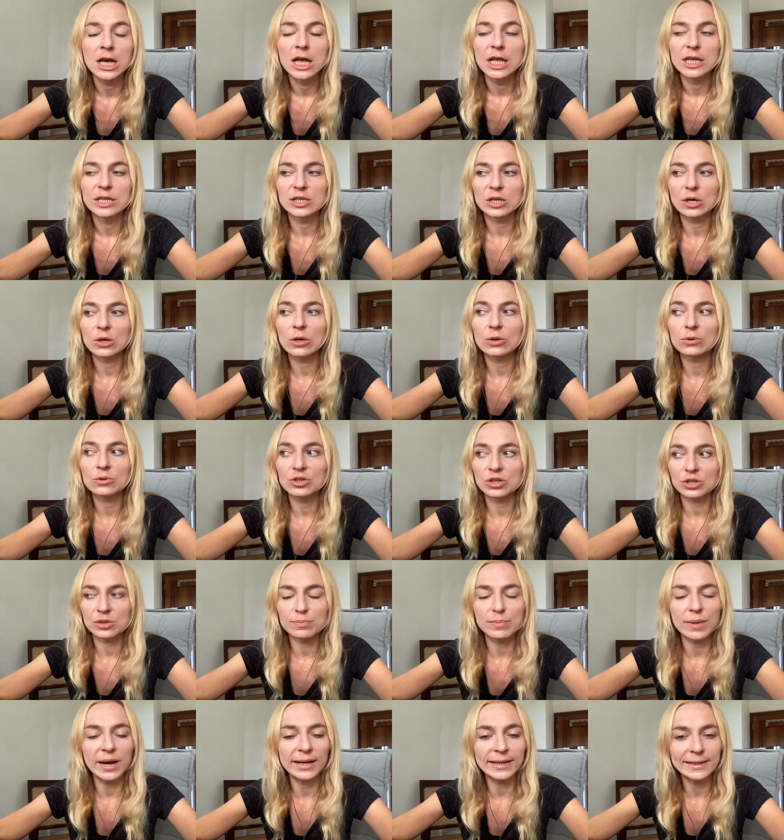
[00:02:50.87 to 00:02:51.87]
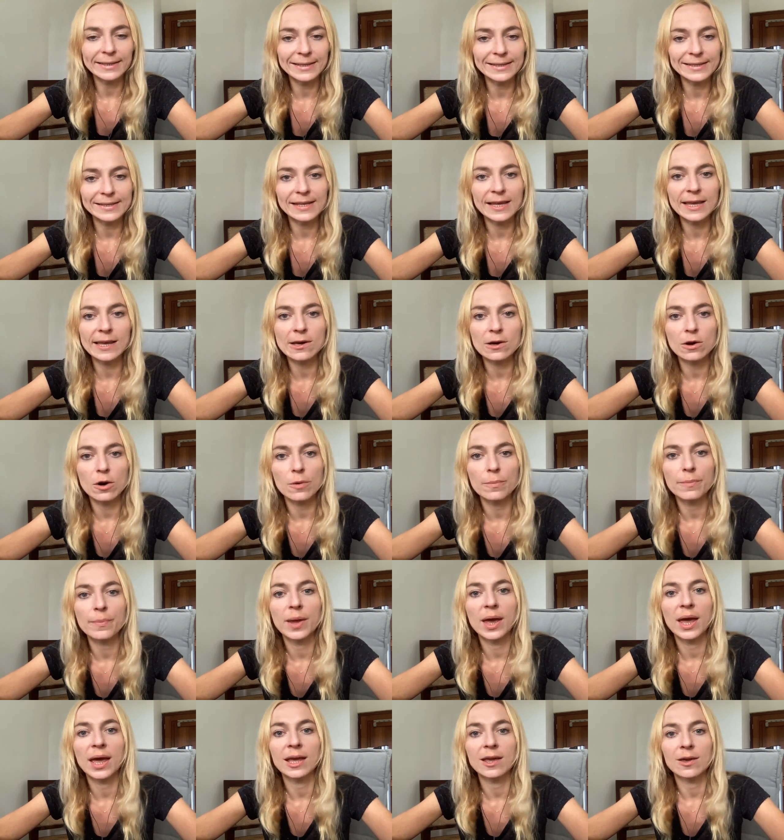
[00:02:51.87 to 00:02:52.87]
So just mindlessly
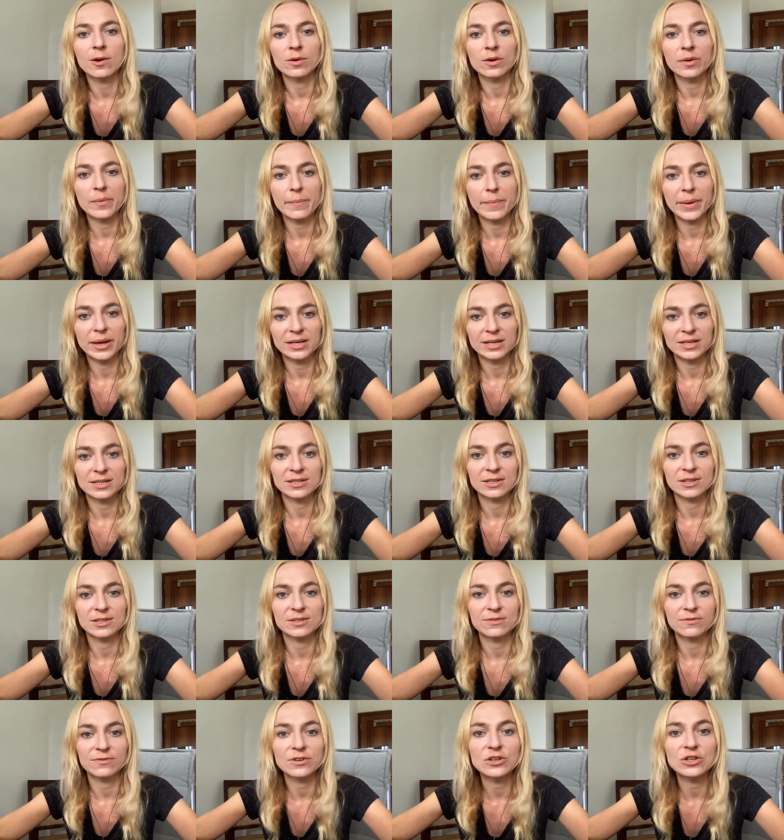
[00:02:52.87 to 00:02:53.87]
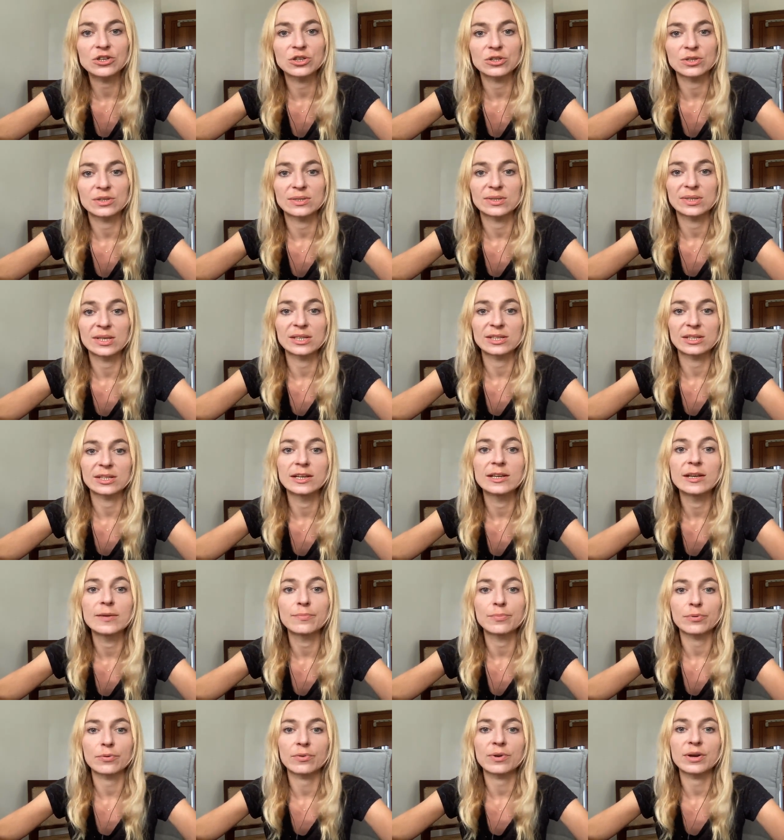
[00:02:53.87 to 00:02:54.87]
copying your competitors' features is a
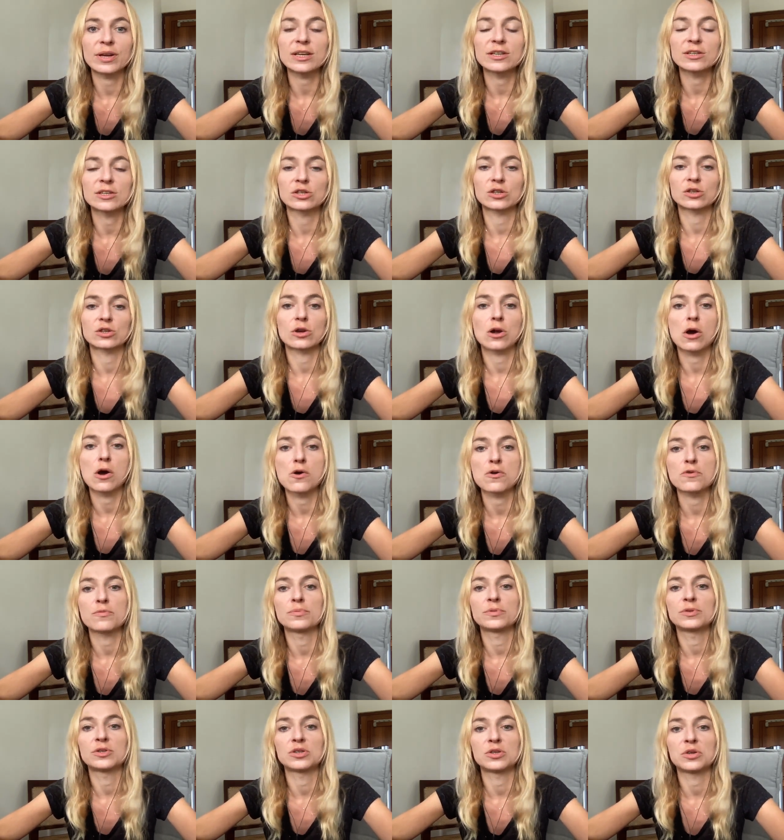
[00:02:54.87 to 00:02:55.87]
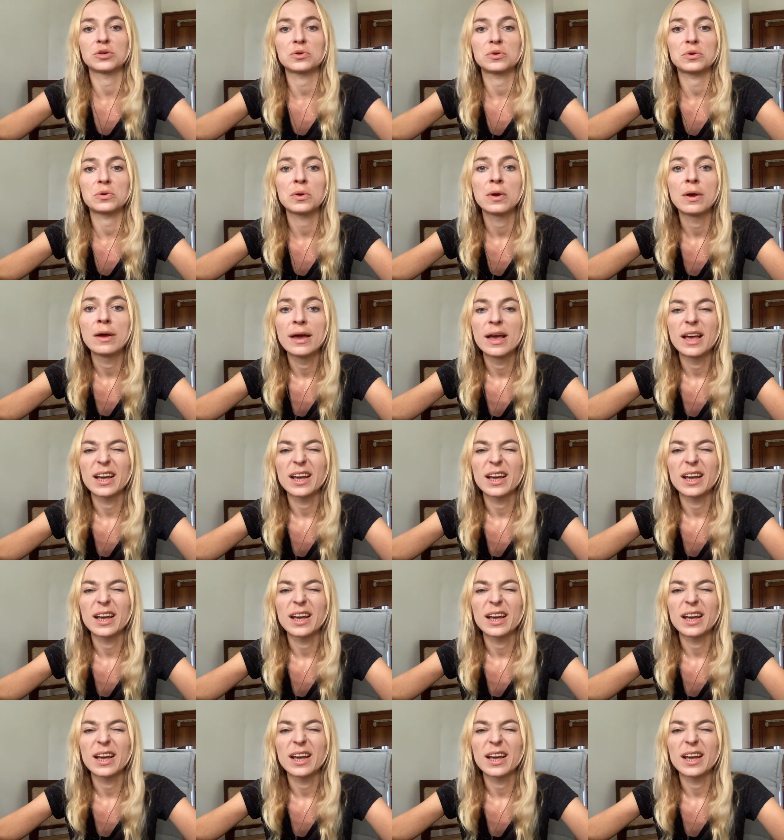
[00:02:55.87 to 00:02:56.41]
slippery slope to